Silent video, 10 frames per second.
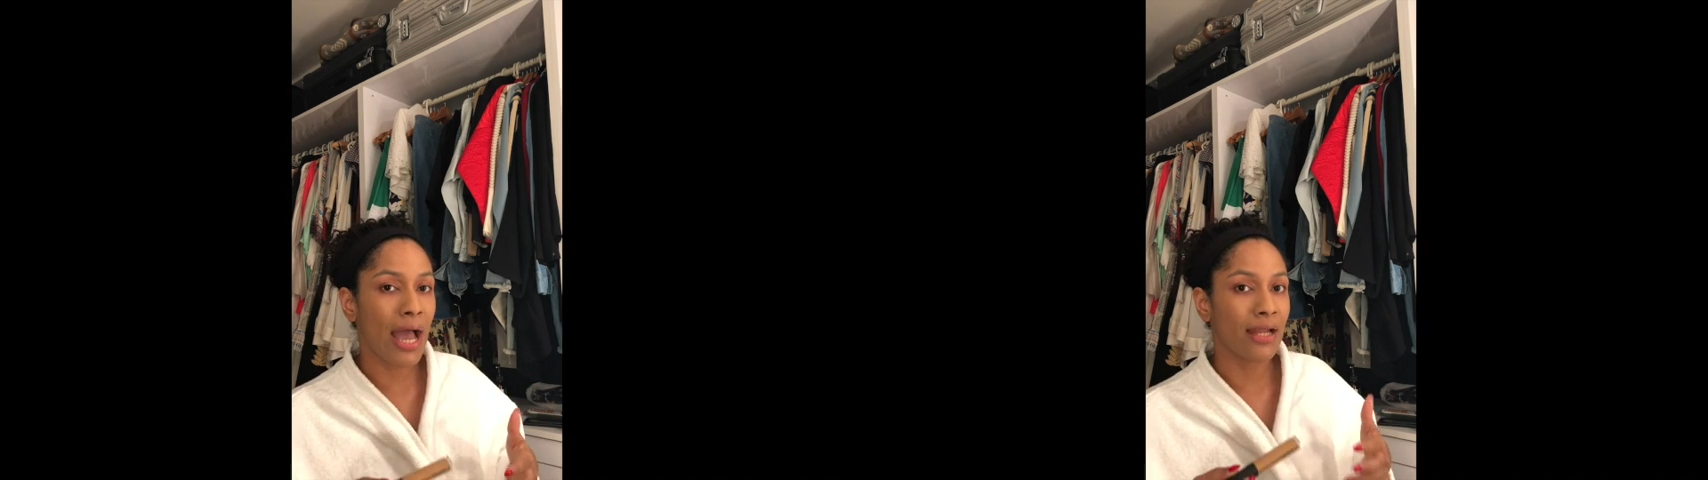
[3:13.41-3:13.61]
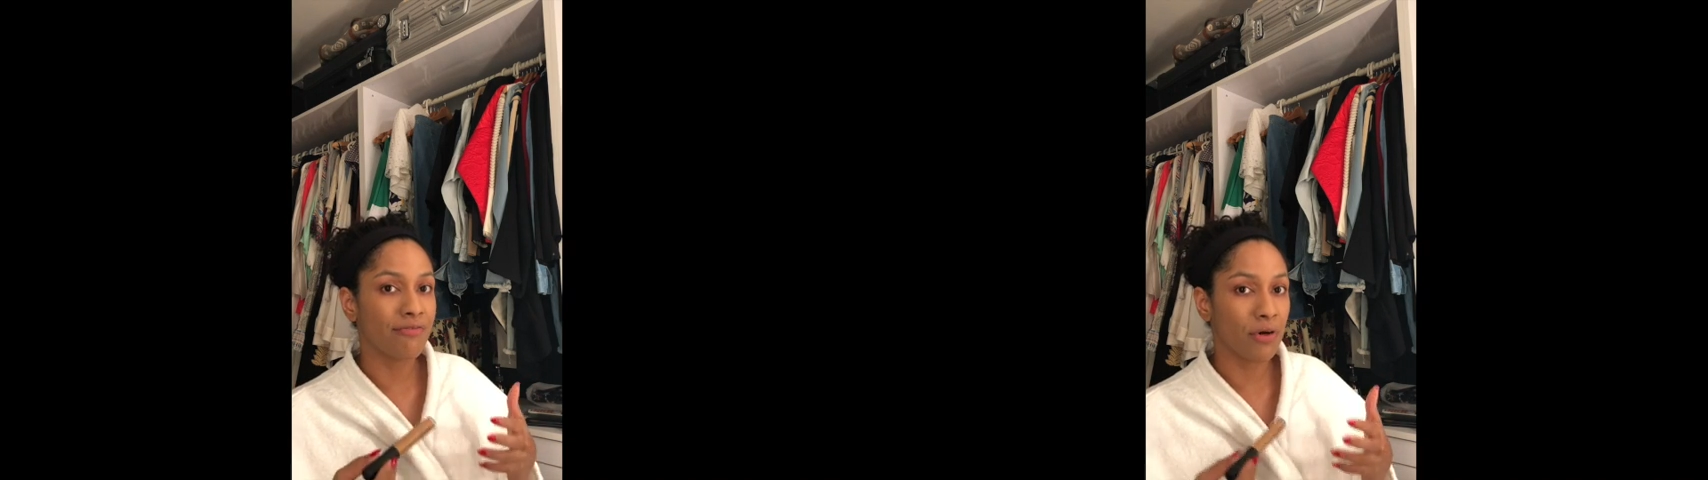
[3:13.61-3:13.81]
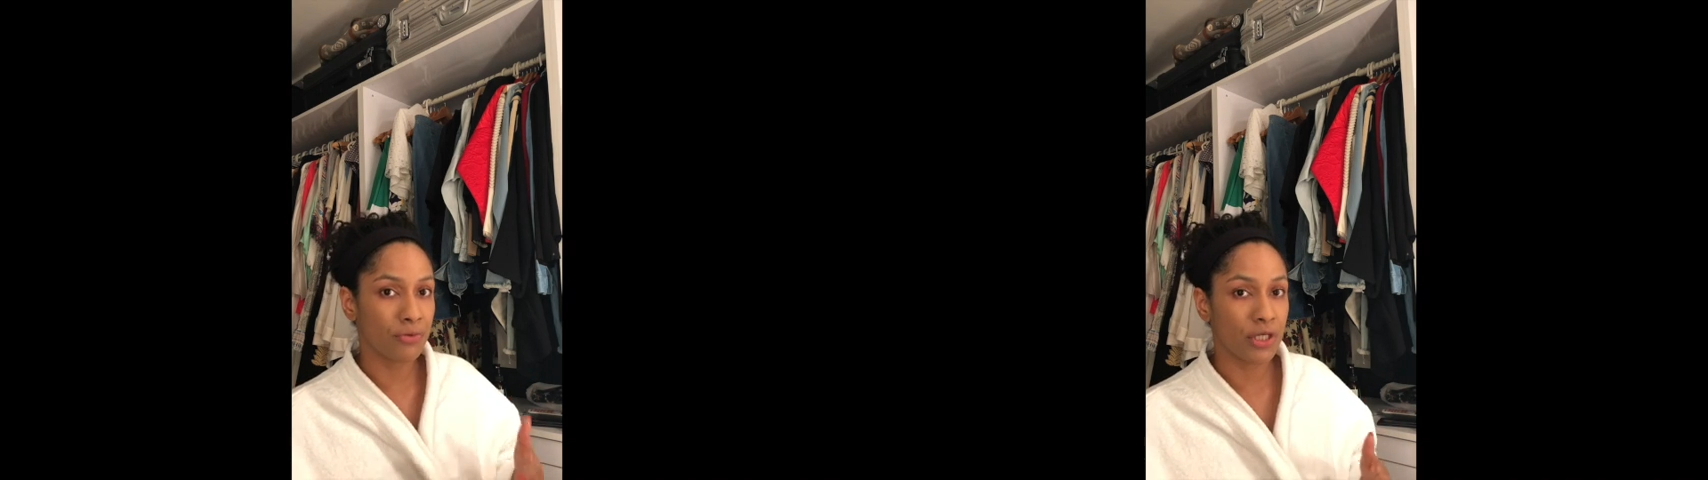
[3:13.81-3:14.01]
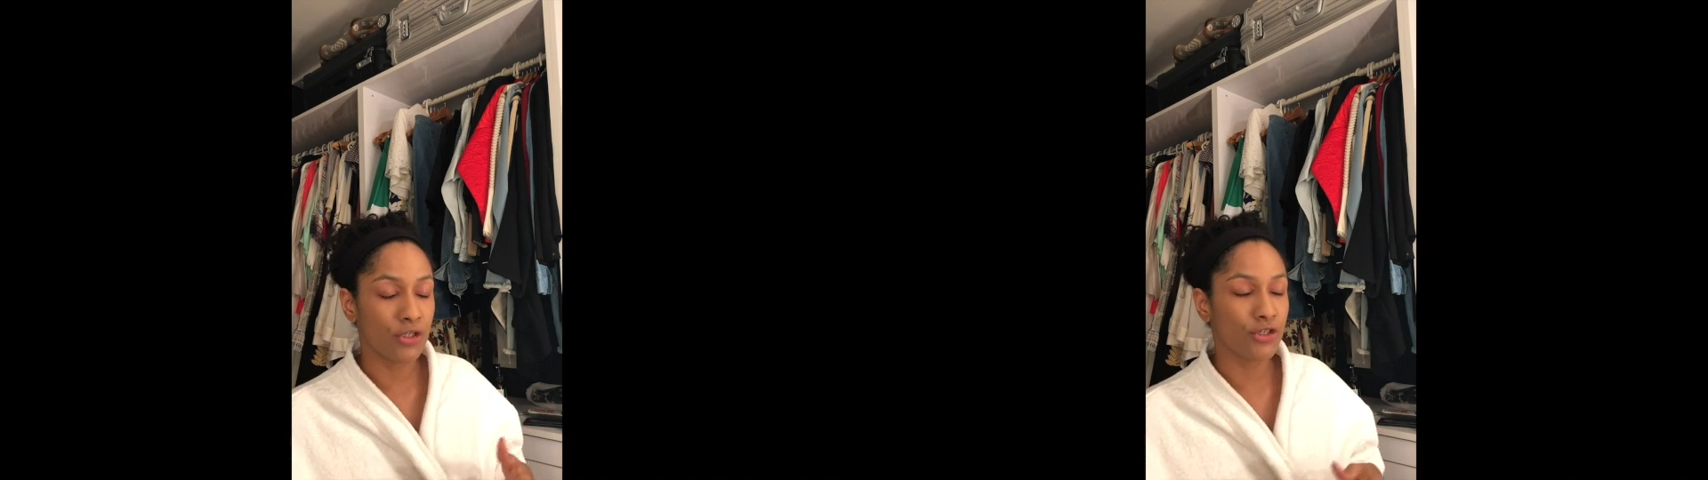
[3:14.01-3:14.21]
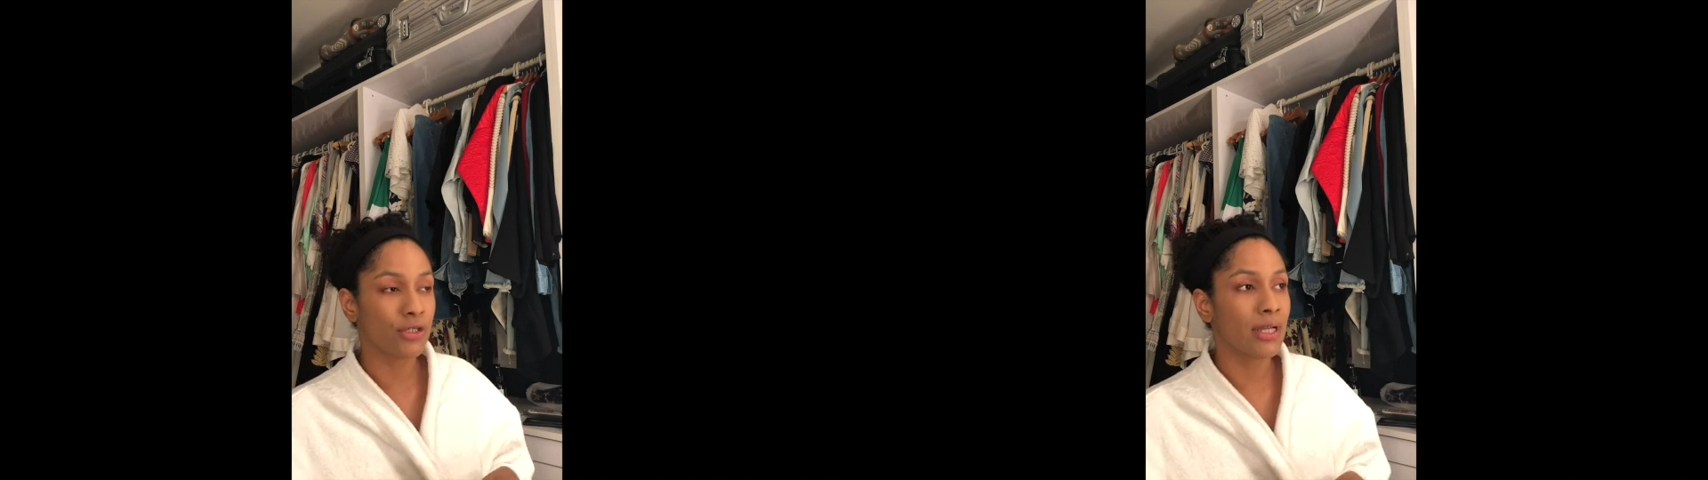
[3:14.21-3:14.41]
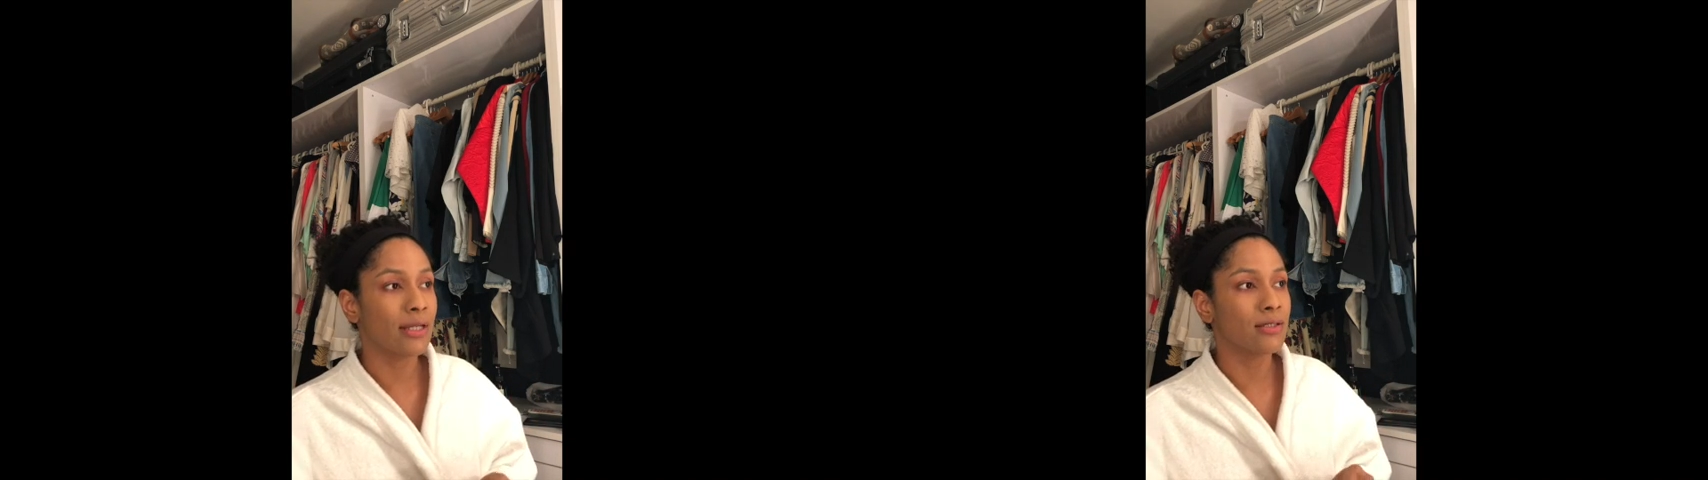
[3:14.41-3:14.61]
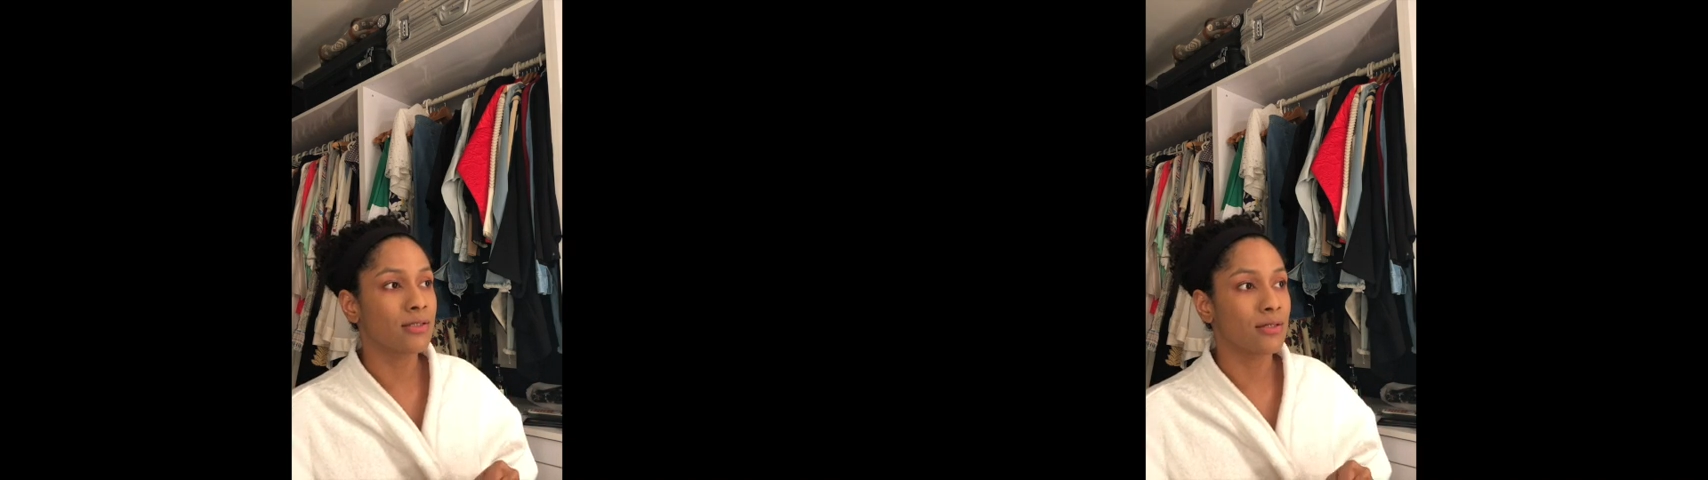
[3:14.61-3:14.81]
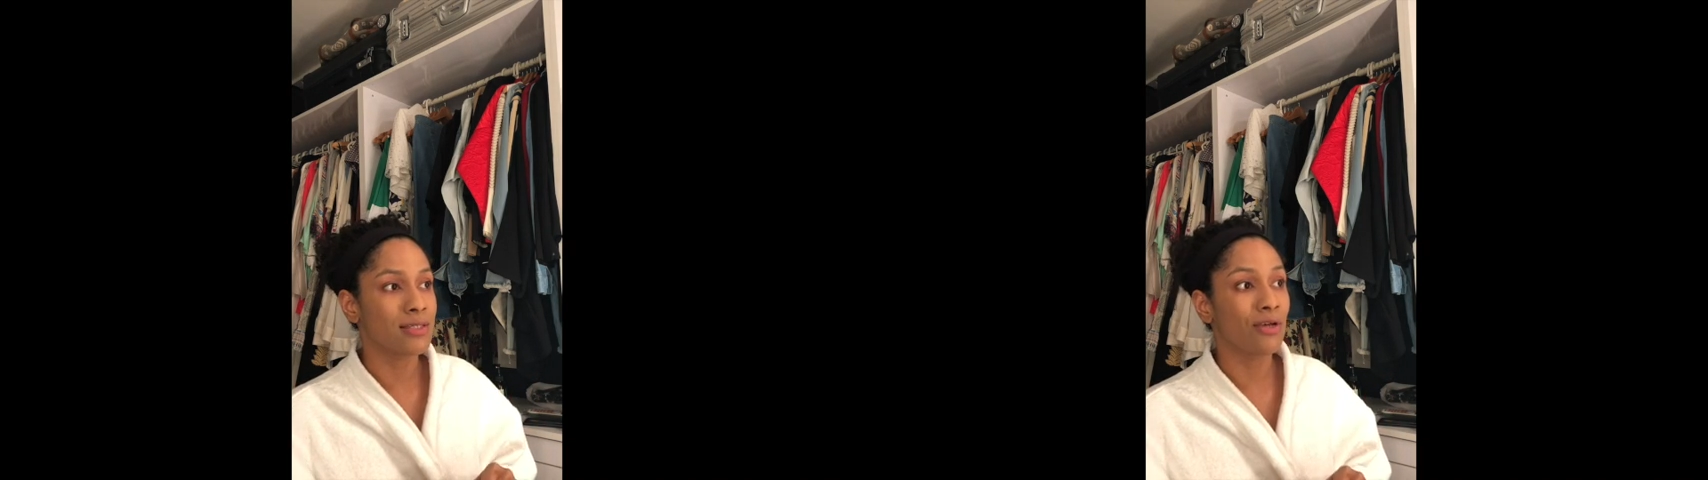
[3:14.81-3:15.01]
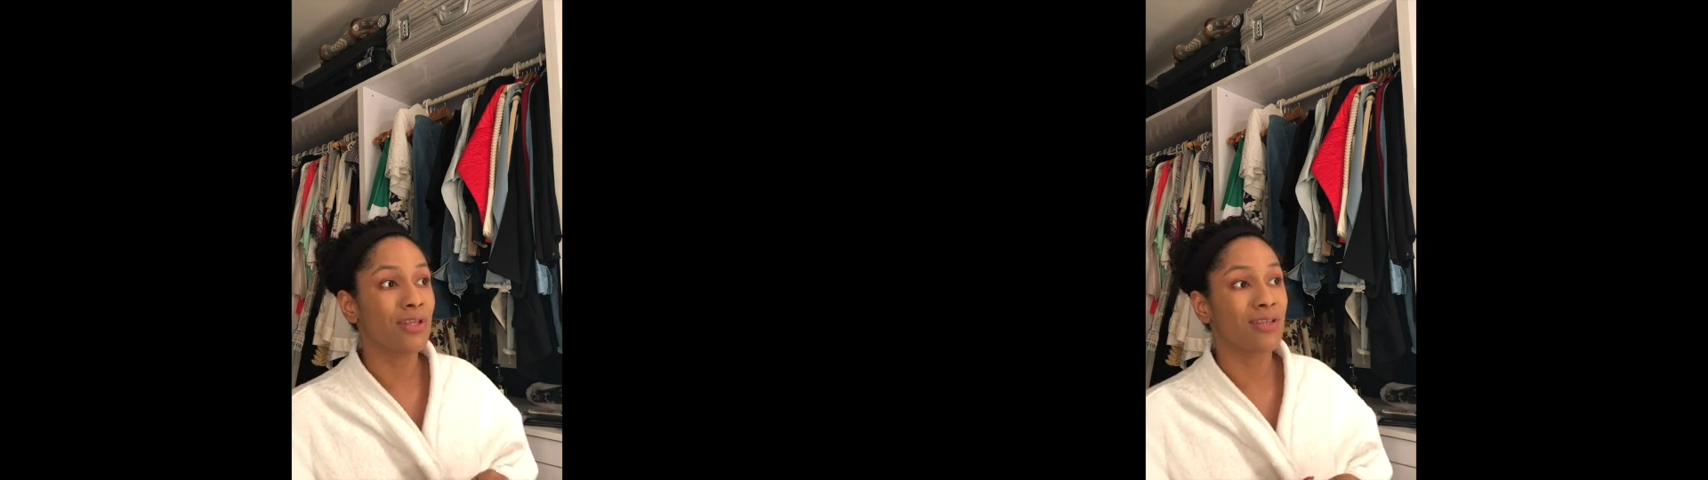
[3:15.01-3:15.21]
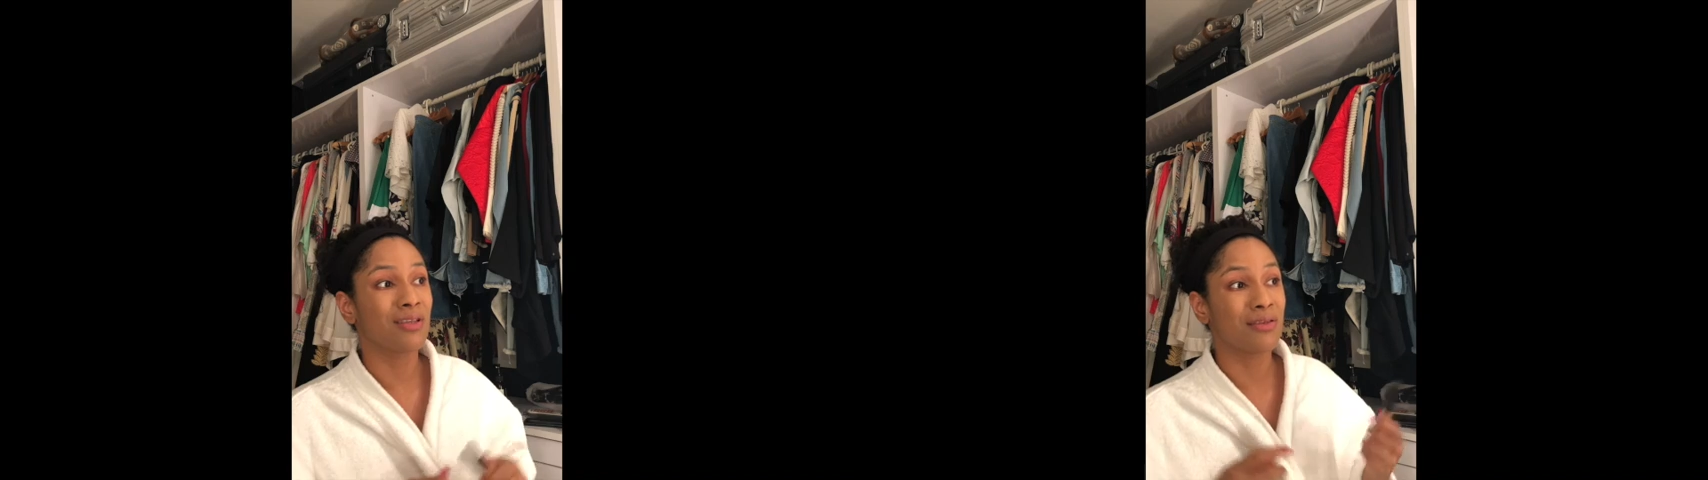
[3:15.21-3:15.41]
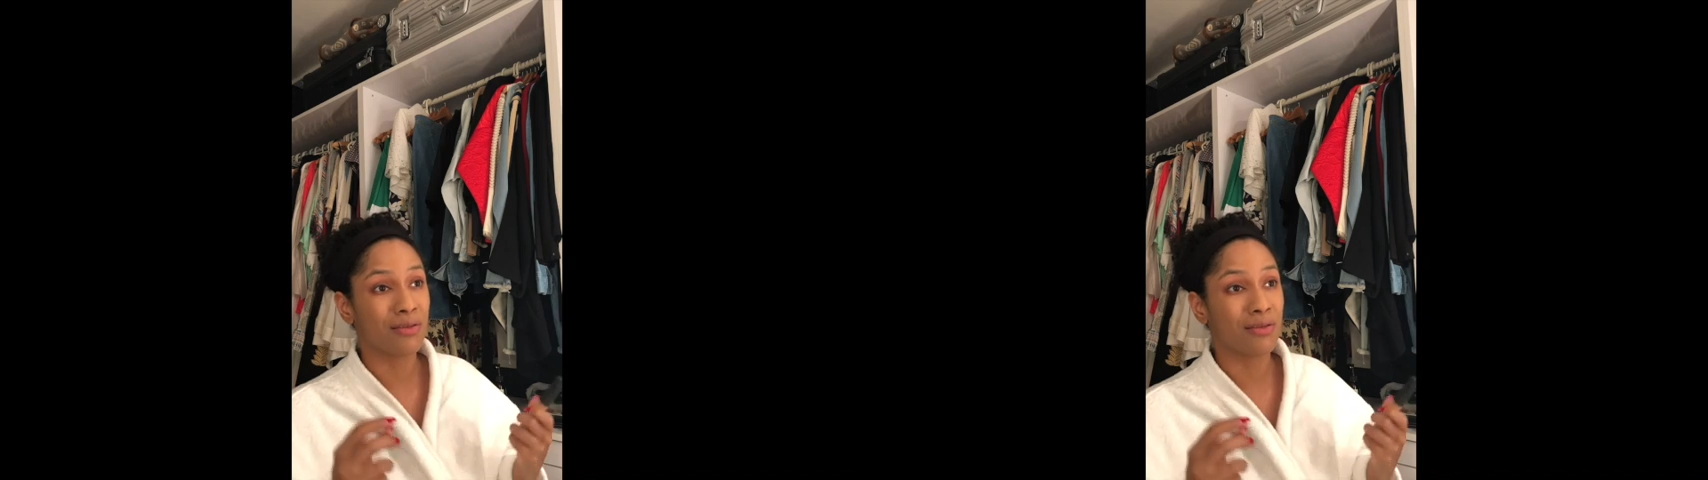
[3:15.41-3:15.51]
and foundation, and it turns out that